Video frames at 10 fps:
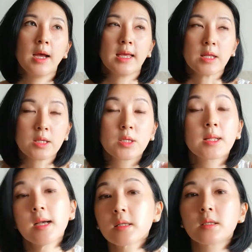it
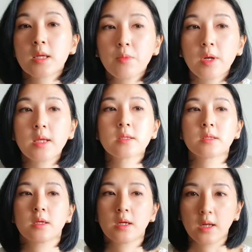does stimulate
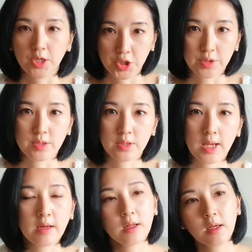circulations.
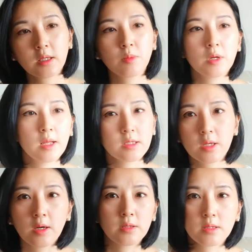Anything stimulates
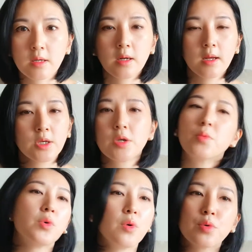circulation
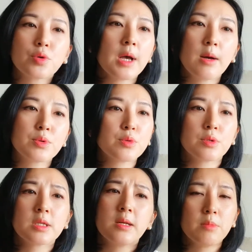will also help to
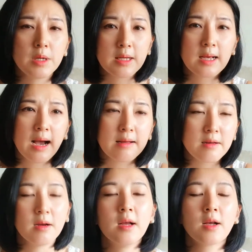stimulate kind
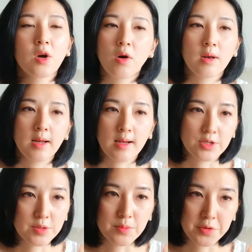of
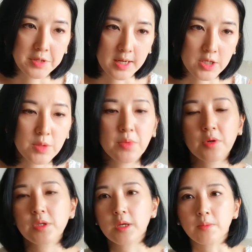collagen production,
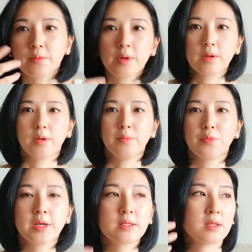because it
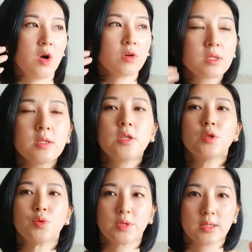brings the oxygen
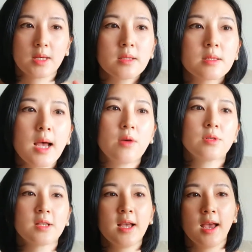to the skin
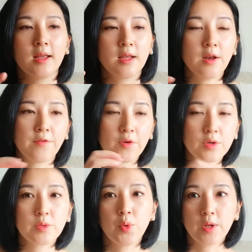cells, and then of
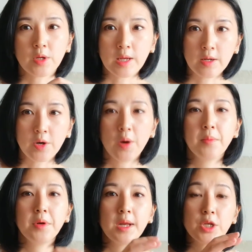course when in a
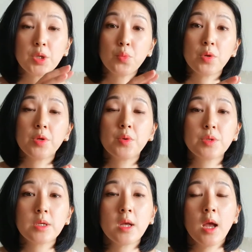combination with
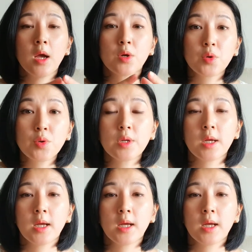using good